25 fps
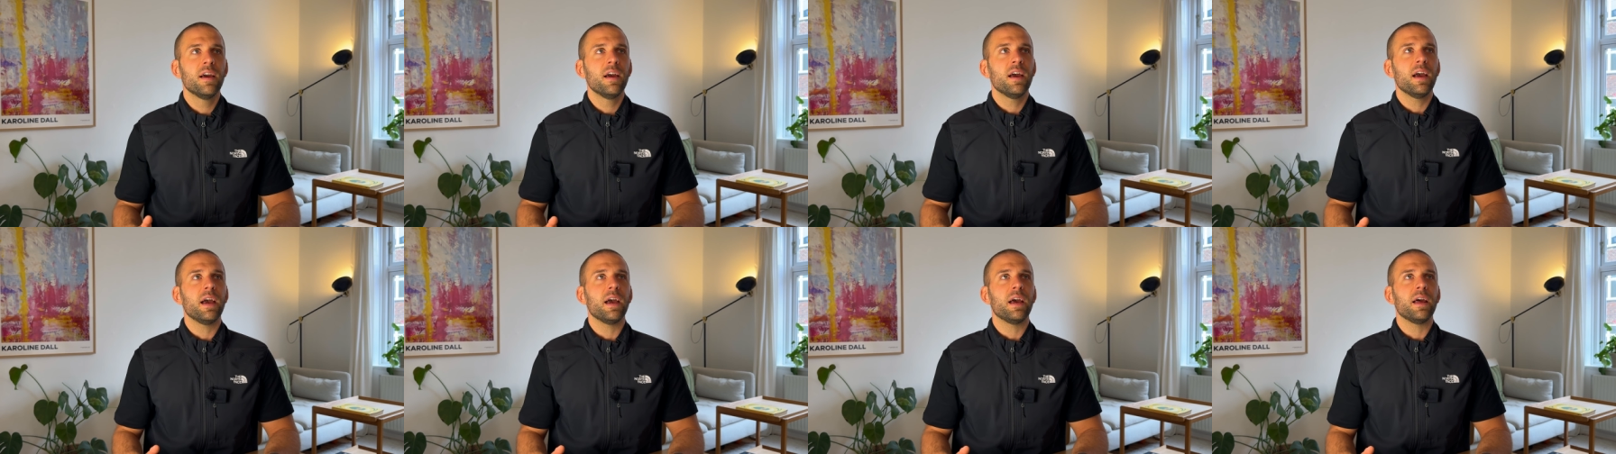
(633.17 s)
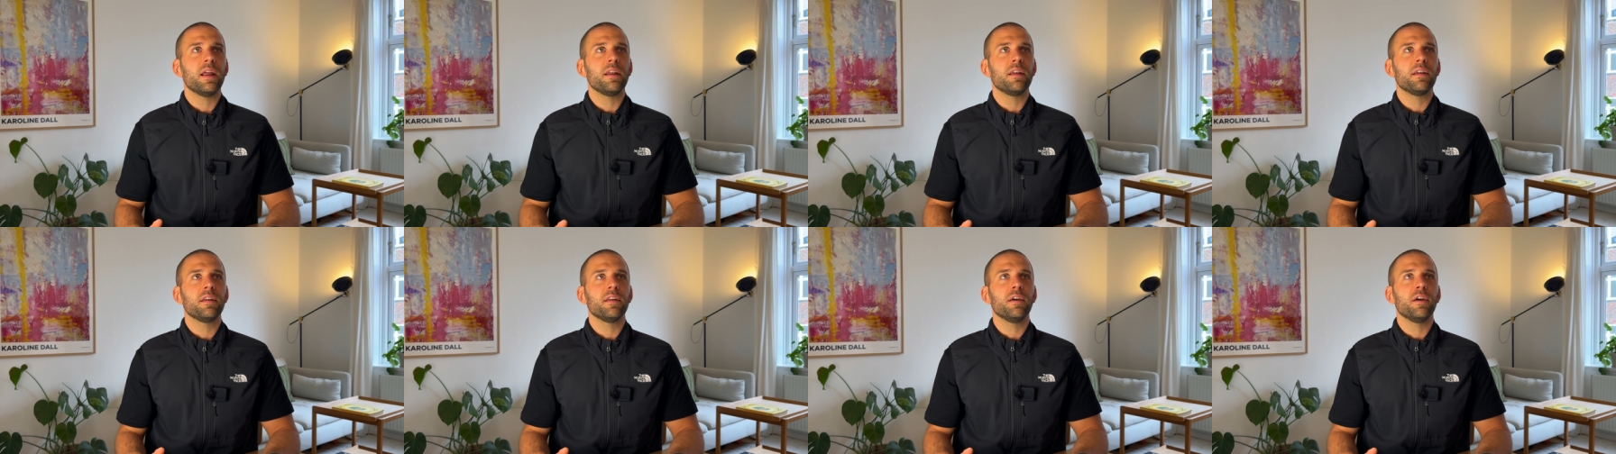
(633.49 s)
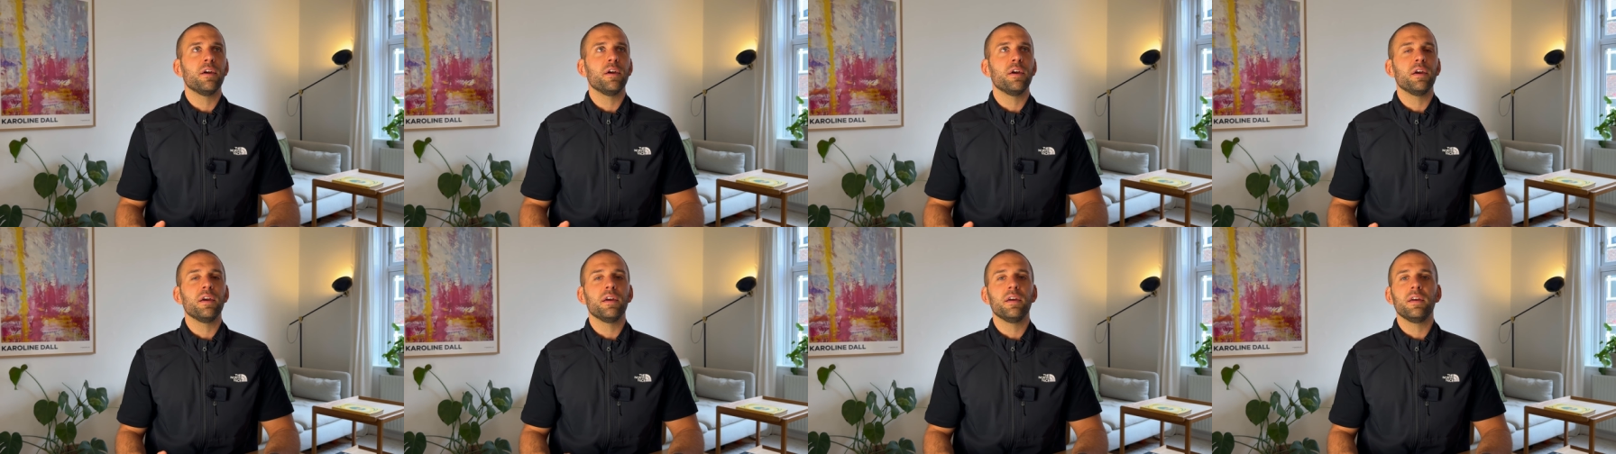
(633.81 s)
and
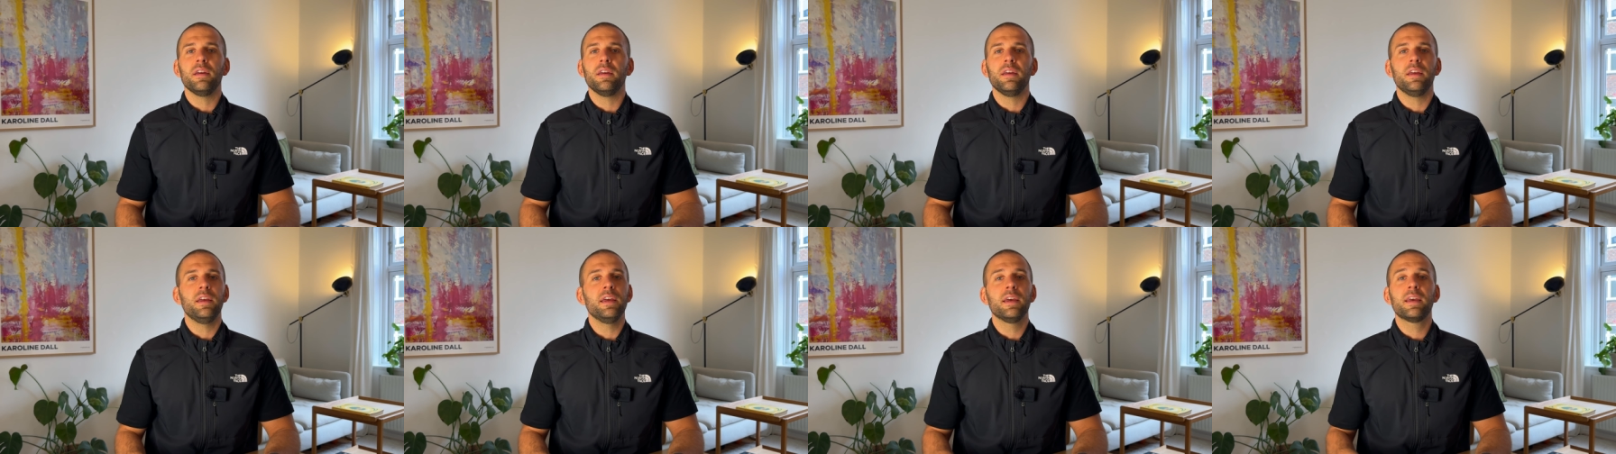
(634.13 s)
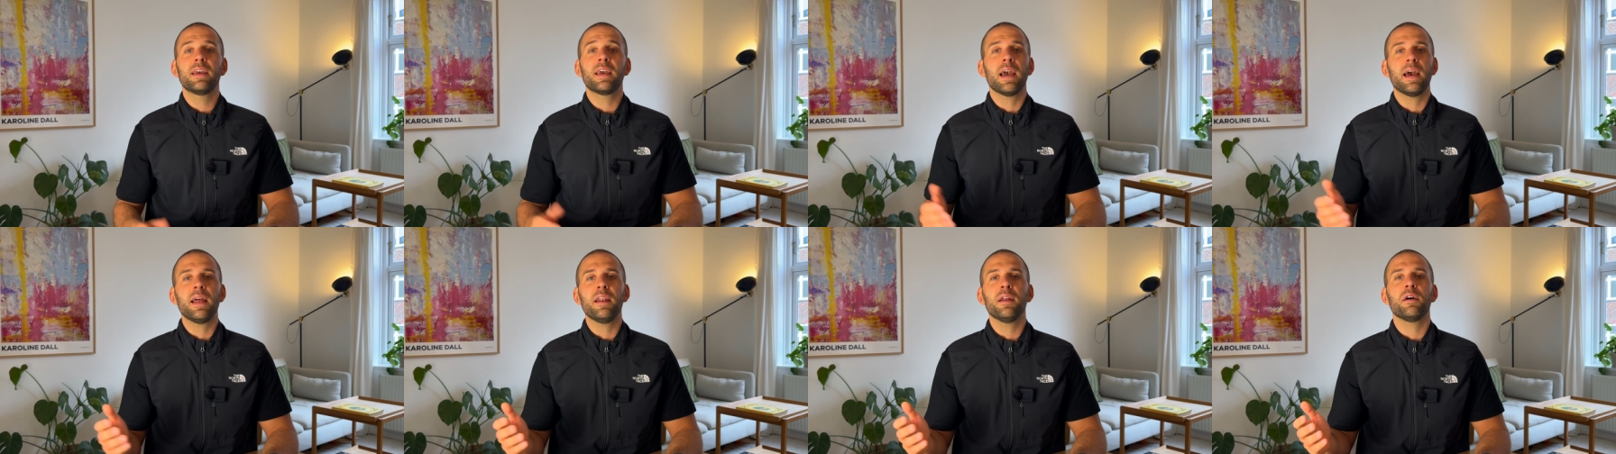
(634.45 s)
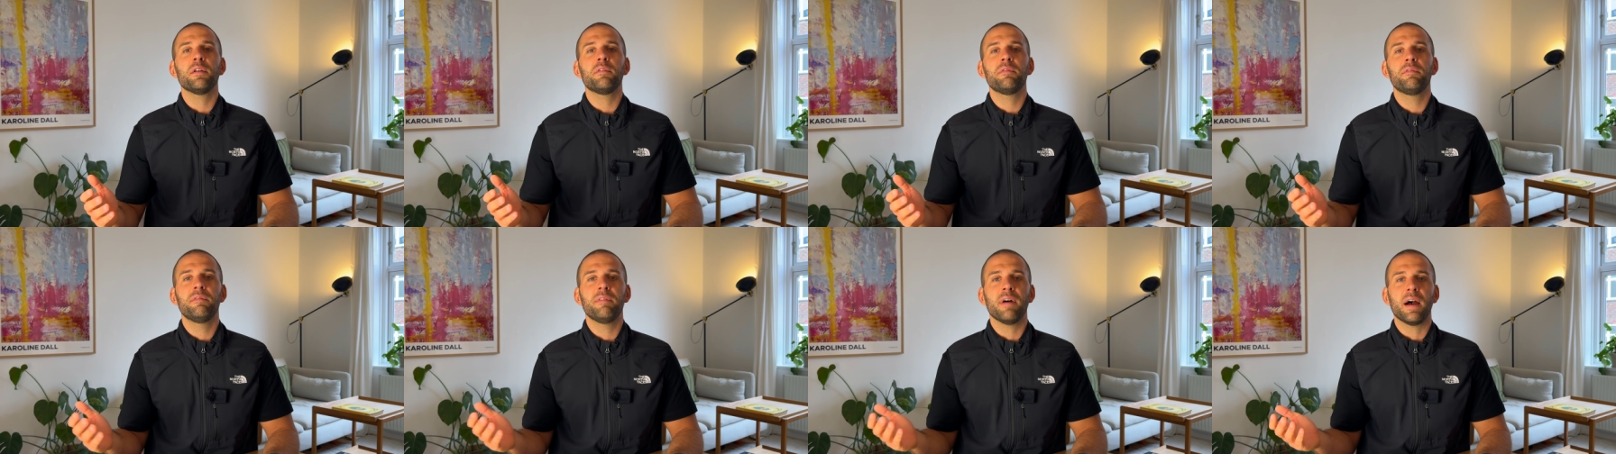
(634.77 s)
he
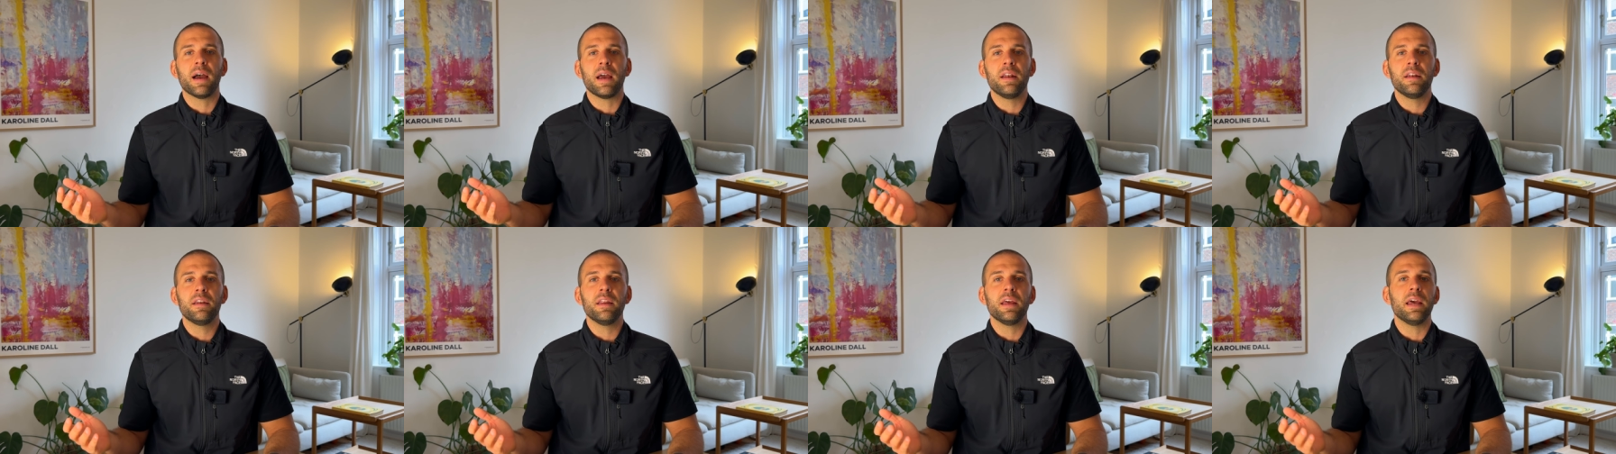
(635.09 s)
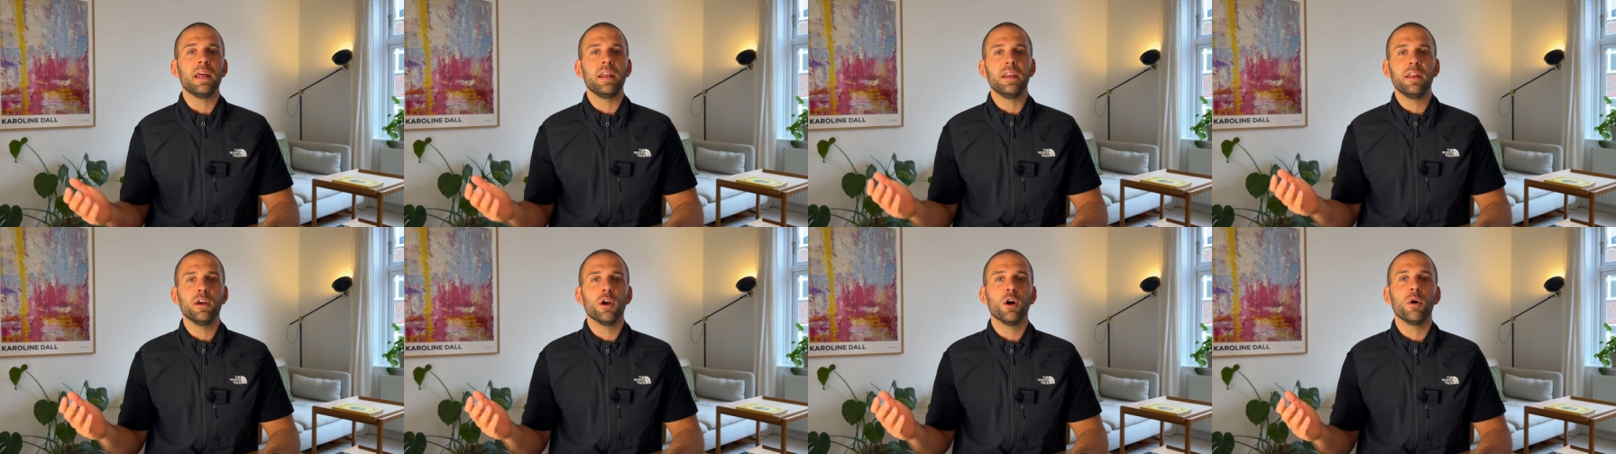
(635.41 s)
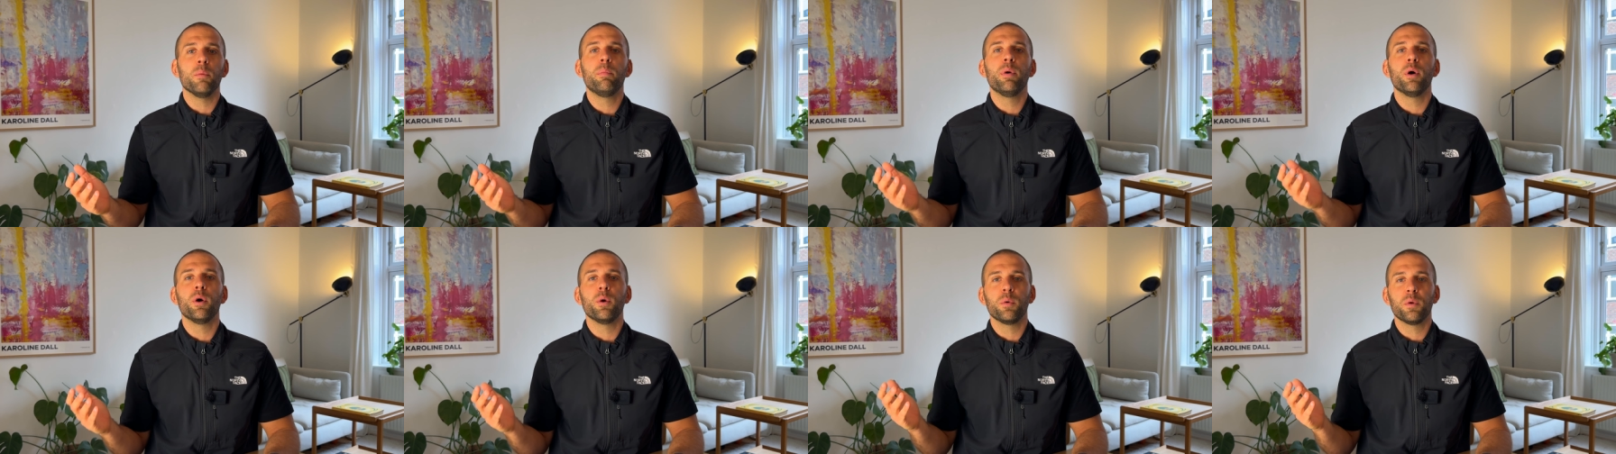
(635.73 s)
cannot find any
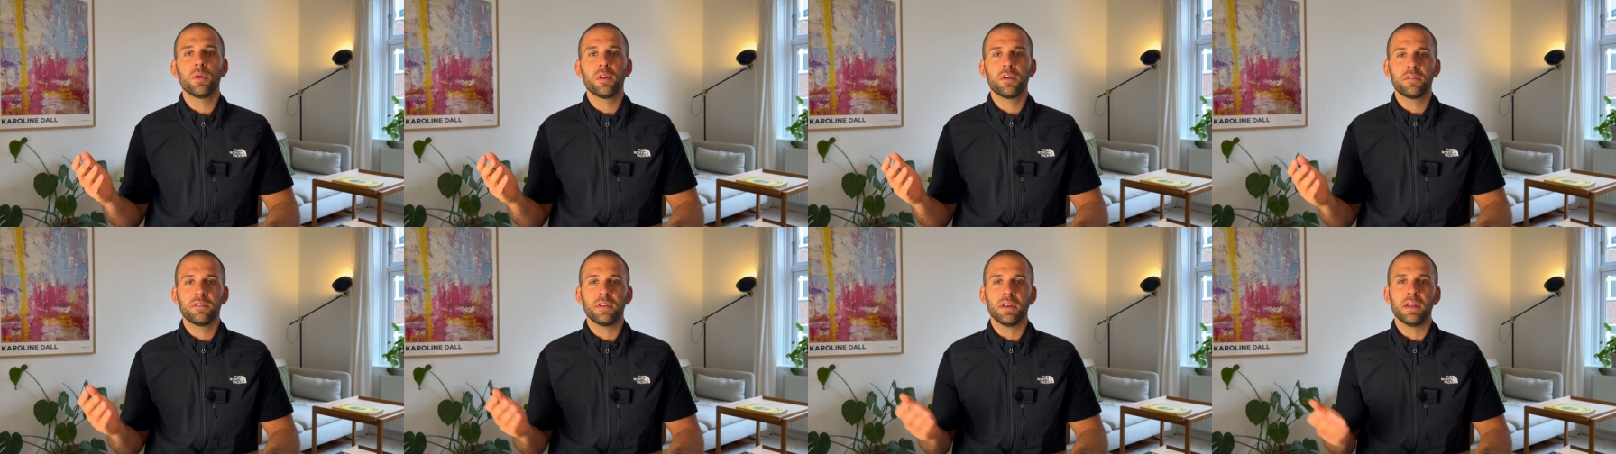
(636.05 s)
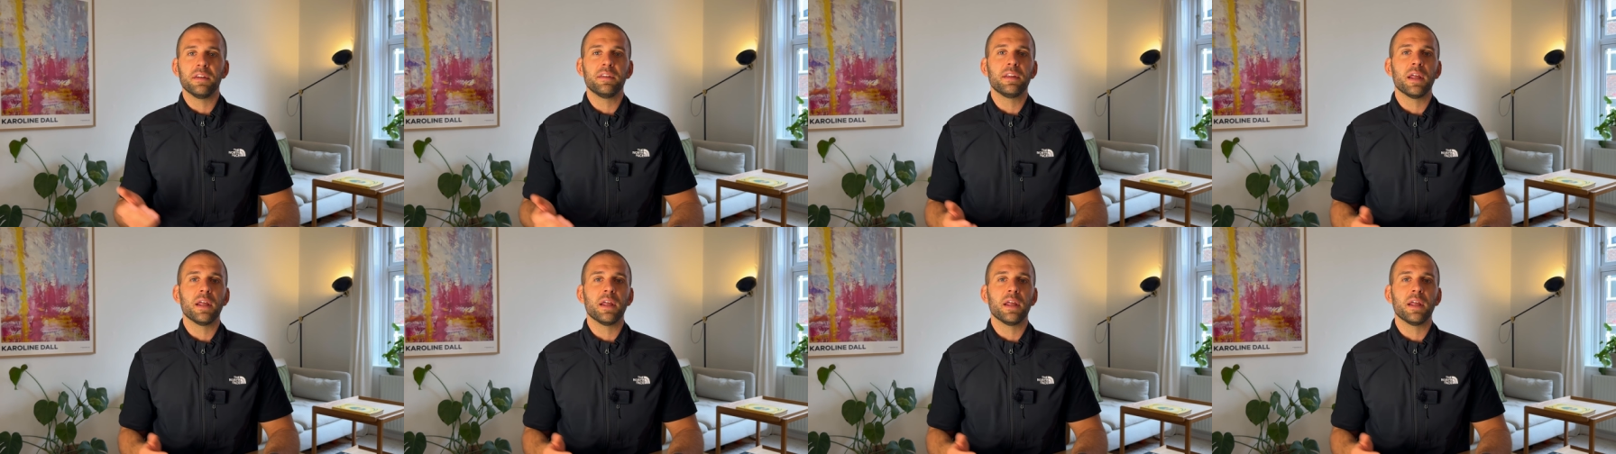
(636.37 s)
opponents in